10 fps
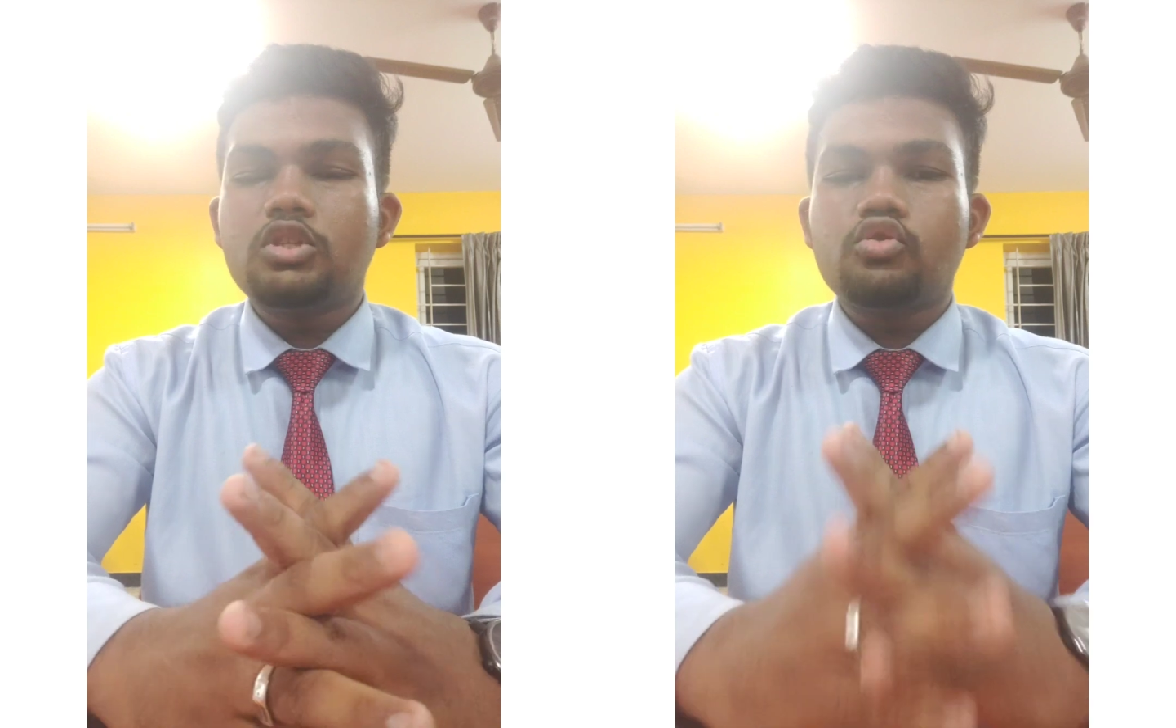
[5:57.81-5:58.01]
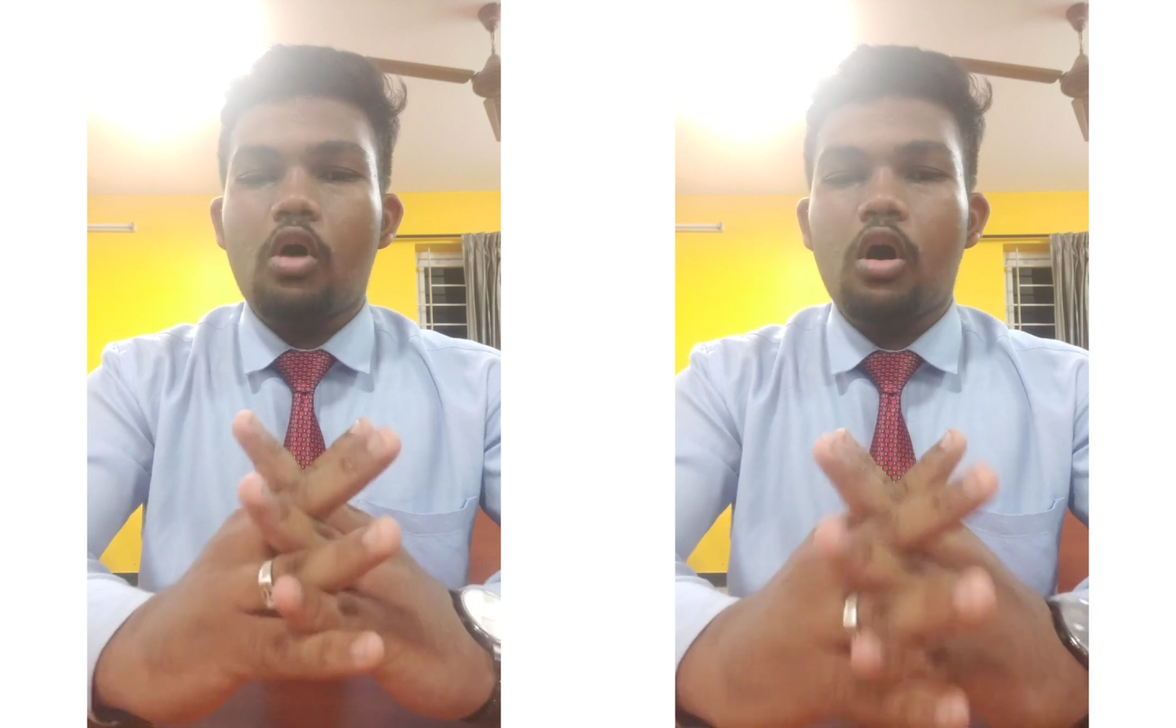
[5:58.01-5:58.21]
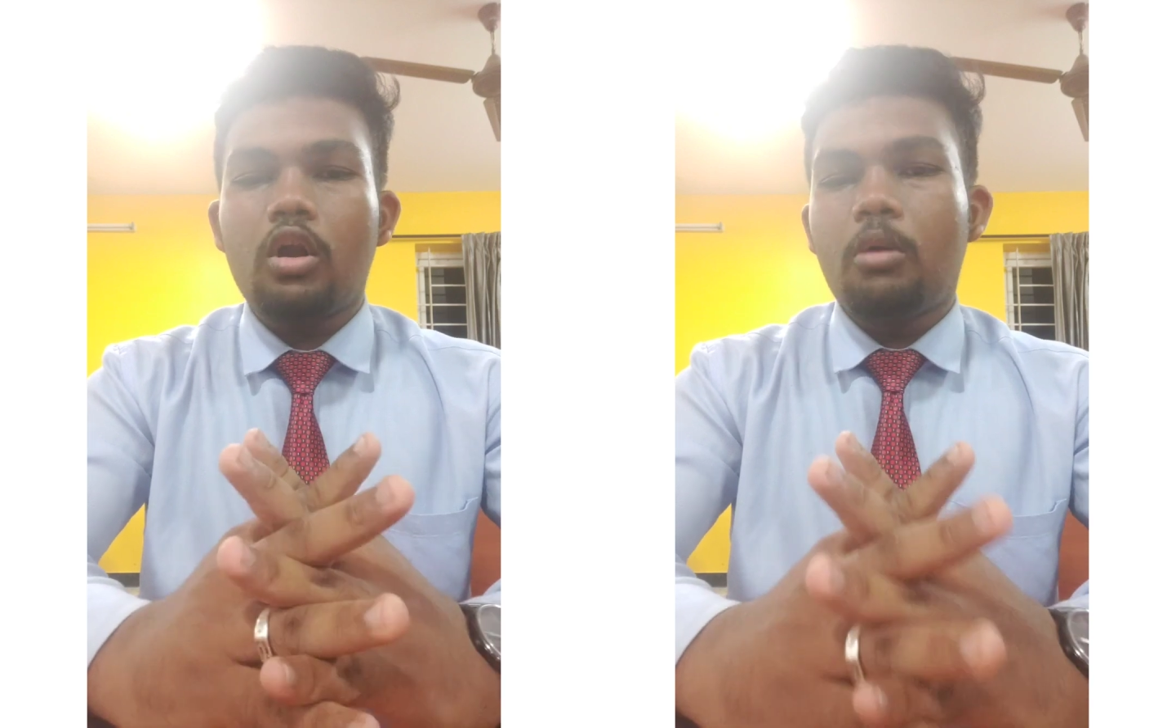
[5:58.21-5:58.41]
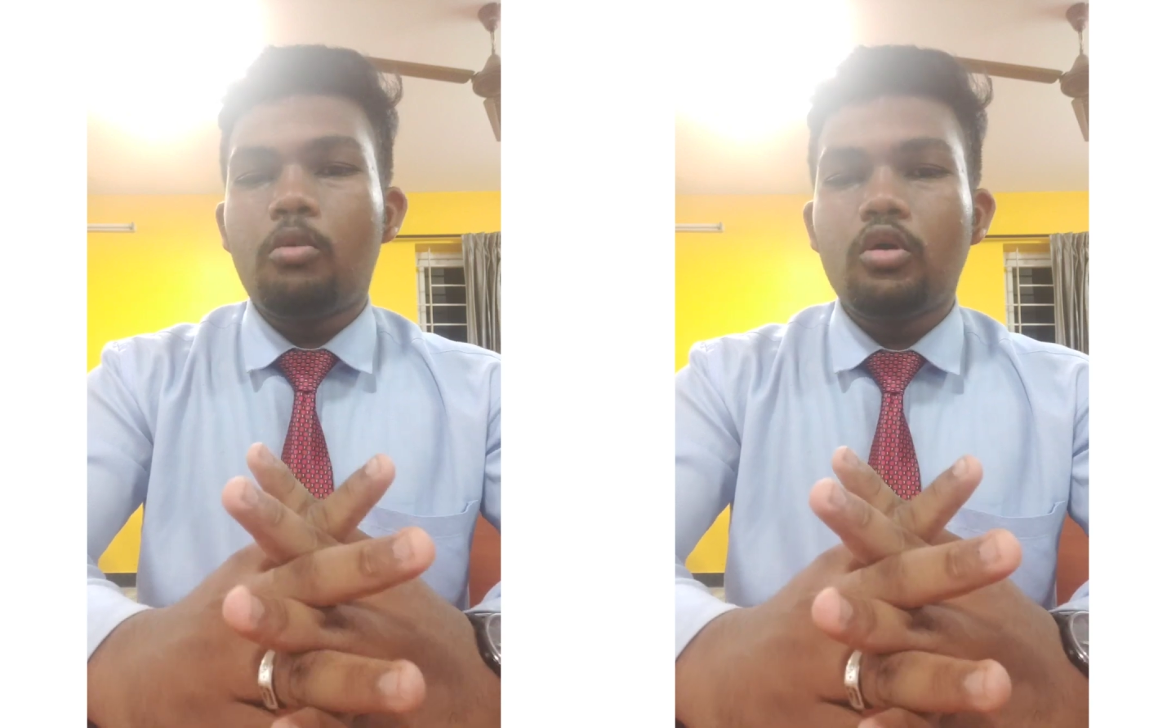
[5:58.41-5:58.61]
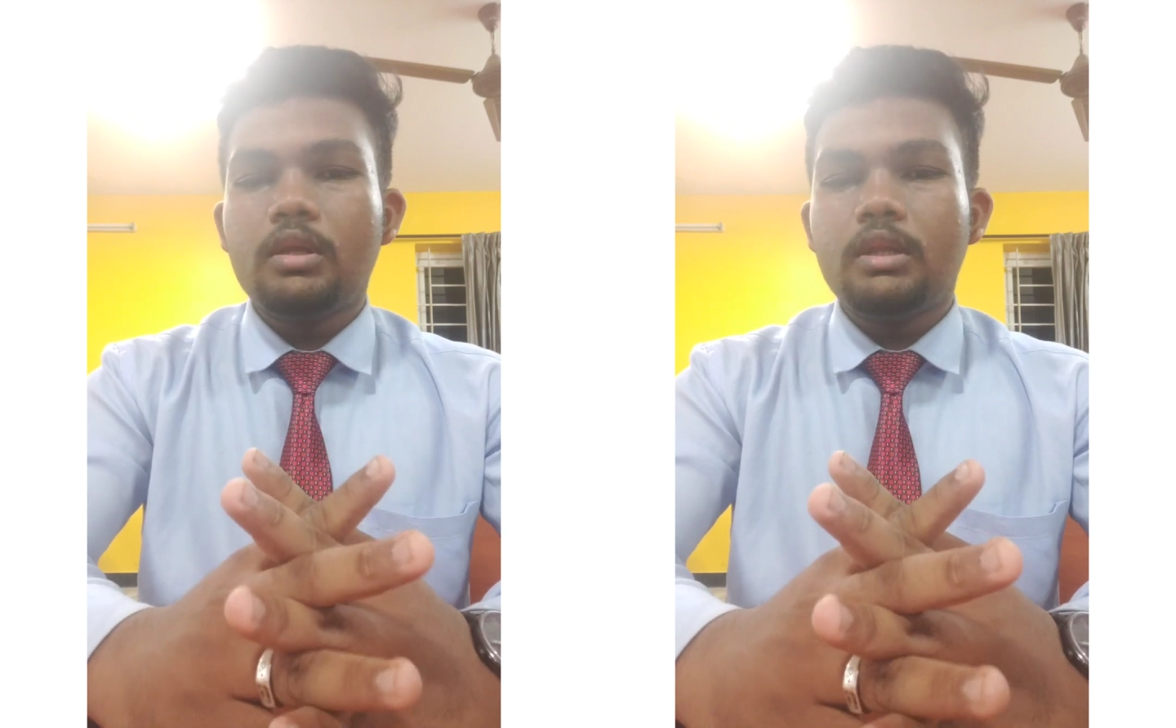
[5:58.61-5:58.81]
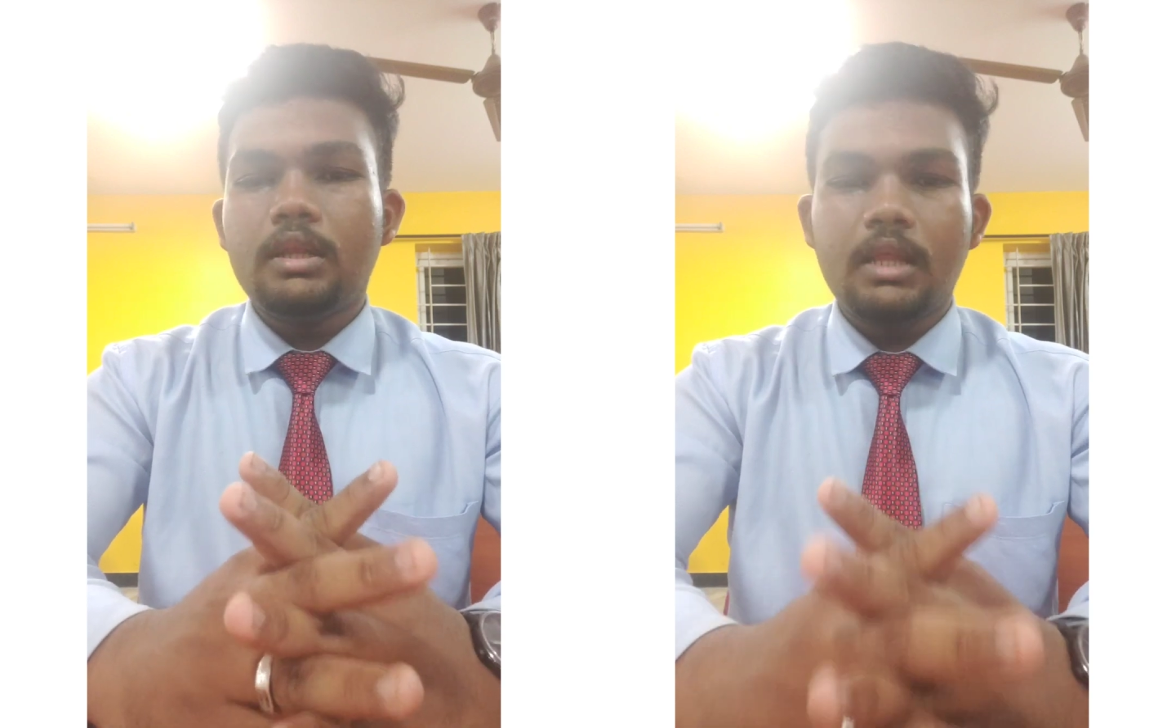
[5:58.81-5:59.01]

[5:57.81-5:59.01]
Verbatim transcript: is all about